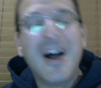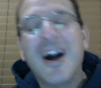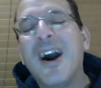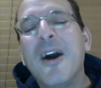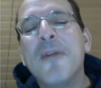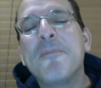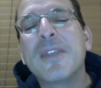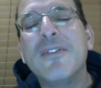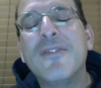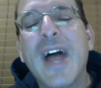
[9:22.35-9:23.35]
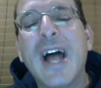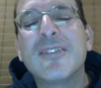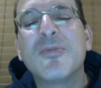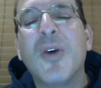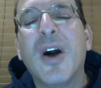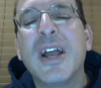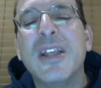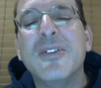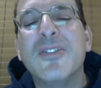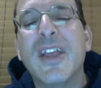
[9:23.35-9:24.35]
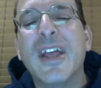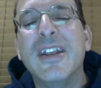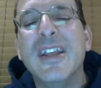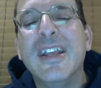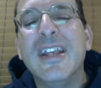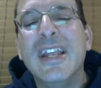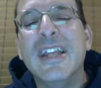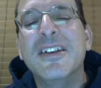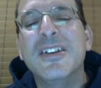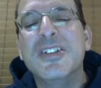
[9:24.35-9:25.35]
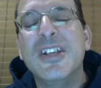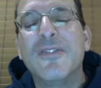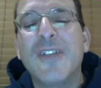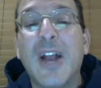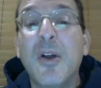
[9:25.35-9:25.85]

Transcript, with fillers: Um, if that's why you said in G flat,